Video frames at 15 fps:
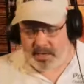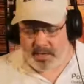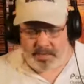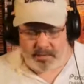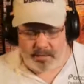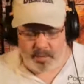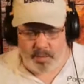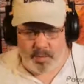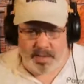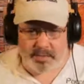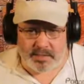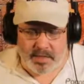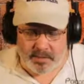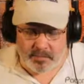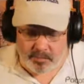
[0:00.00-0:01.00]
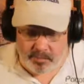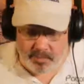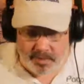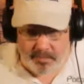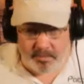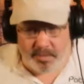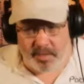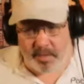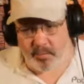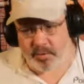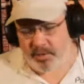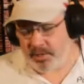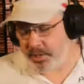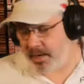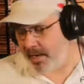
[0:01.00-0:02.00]
in those picks. I really, really
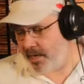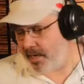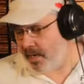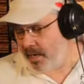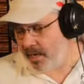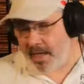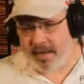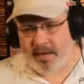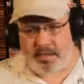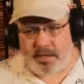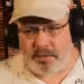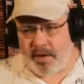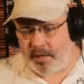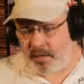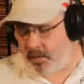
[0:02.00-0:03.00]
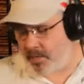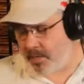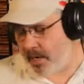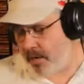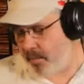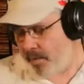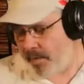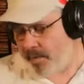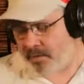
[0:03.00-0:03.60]
appreciate it. And it's great to share. We can